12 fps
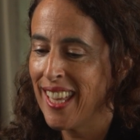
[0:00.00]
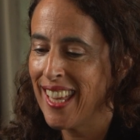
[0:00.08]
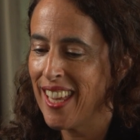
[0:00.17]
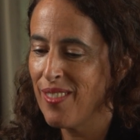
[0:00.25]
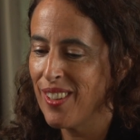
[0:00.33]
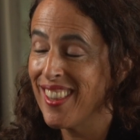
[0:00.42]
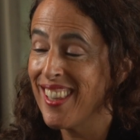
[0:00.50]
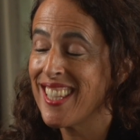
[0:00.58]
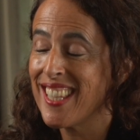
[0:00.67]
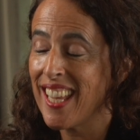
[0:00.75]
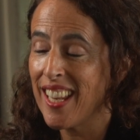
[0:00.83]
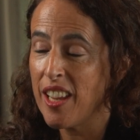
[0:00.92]
even in this
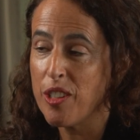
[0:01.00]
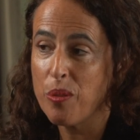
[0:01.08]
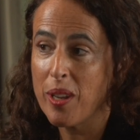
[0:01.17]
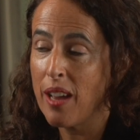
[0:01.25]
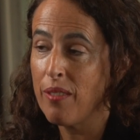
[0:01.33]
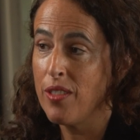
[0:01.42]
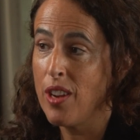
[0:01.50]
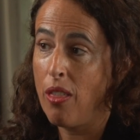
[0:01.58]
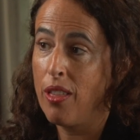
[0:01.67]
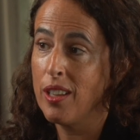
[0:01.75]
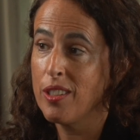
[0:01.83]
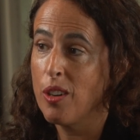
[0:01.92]
day and age, we have
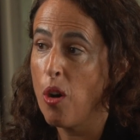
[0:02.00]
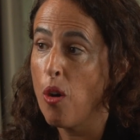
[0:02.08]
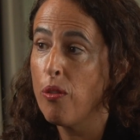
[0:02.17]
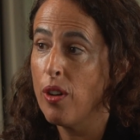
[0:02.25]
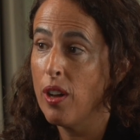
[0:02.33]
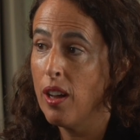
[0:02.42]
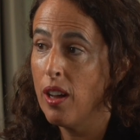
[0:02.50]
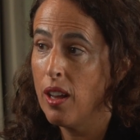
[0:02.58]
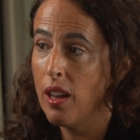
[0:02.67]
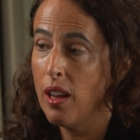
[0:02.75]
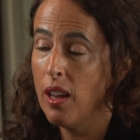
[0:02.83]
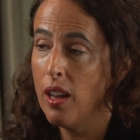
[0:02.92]
nothing to offer
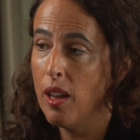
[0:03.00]
uh,